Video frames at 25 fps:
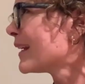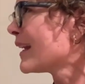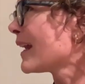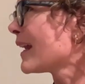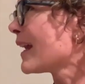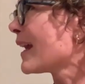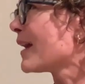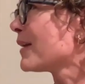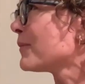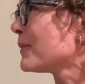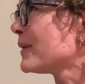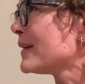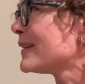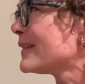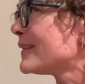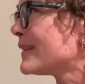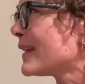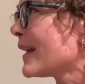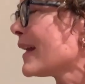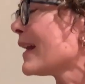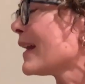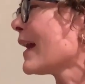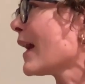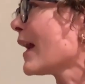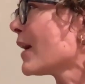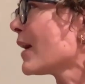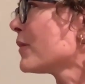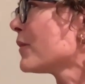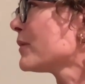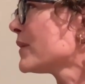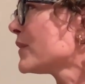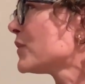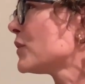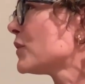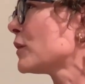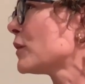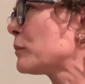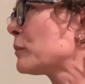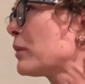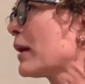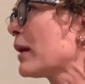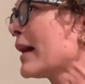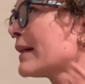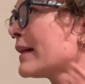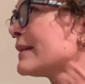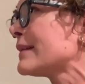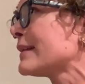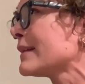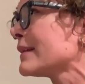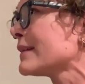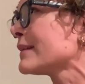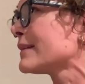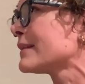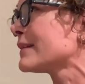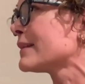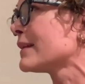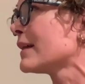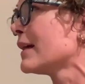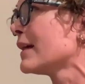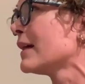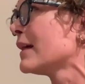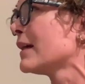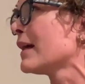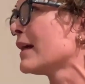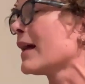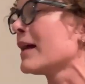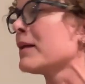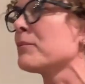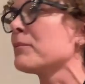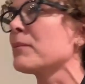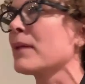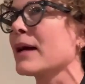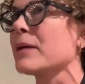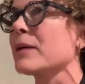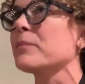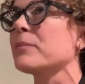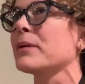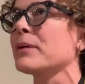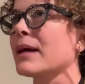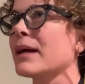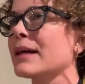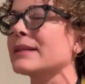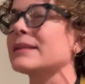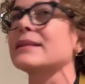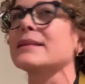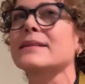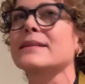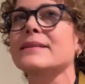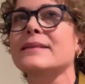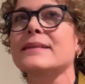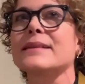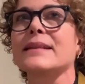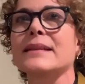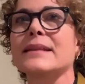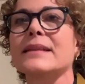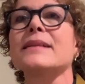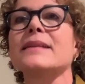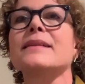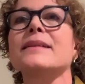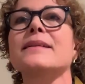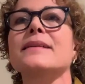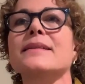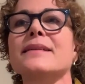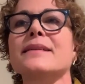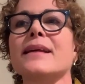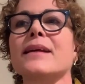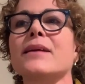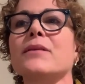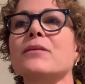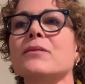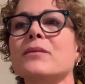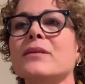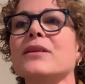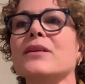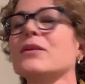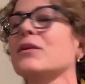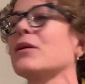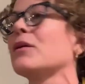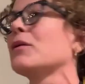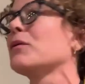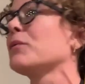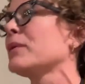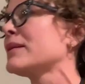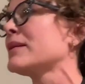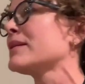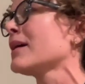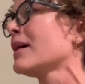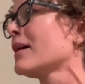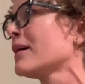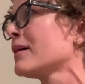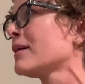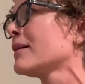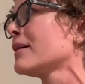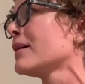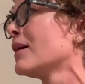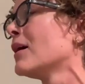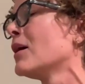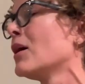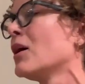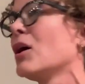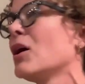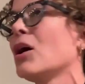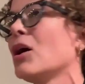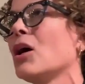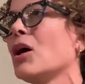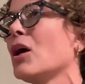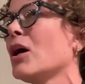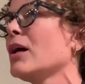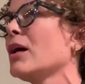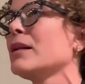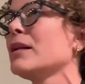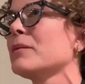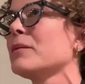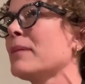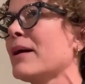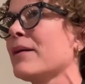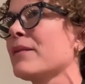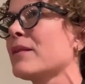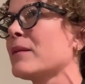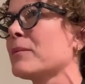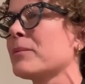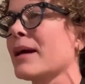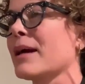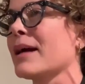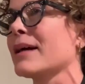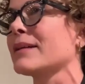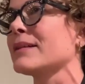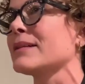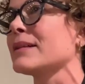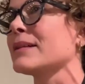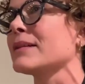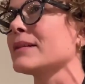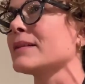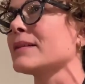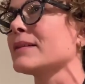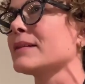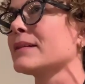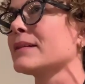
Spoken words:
And we say, how is your practice? And my practice is, and we talk all about the practice.